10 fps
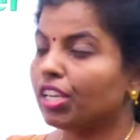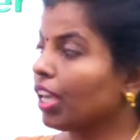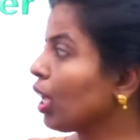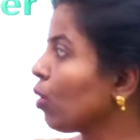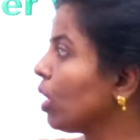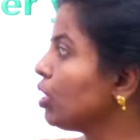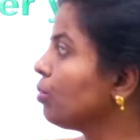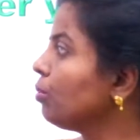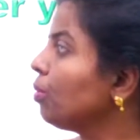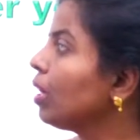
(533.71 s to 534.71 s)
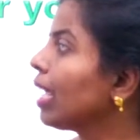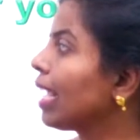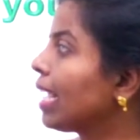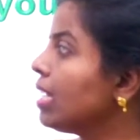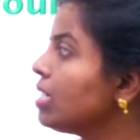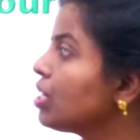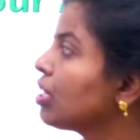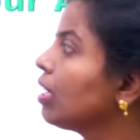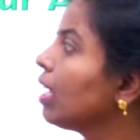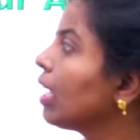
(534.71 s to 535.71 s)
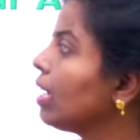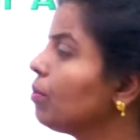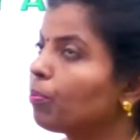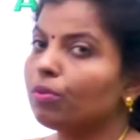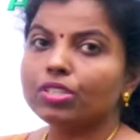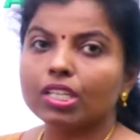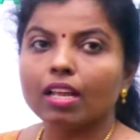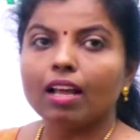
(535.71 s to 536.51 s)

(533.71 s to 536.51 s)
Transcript: equal to int input,